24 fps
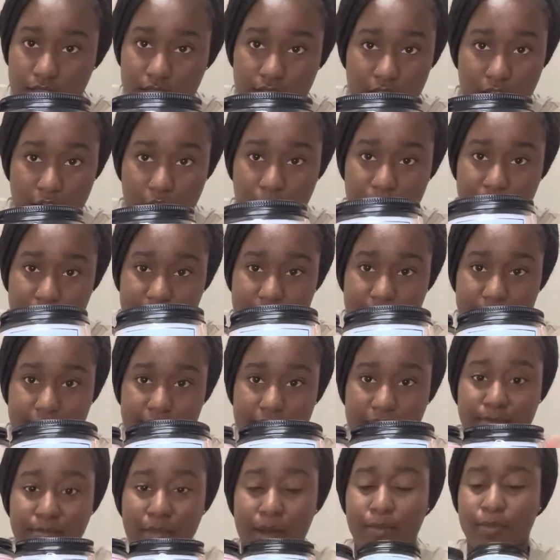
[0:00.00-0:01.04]
I always gotta
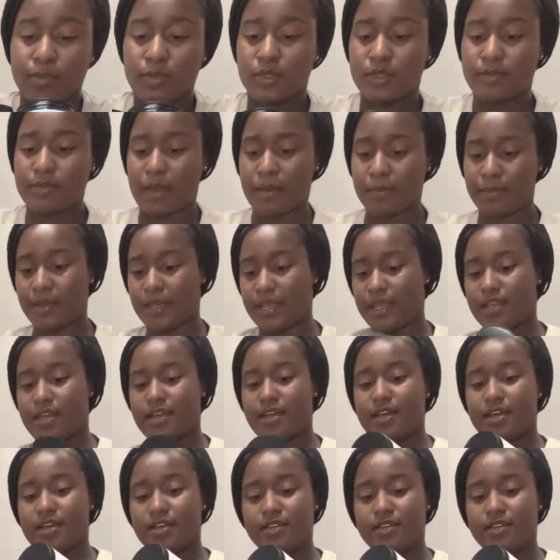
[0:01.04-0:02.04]
get my blue and my pink.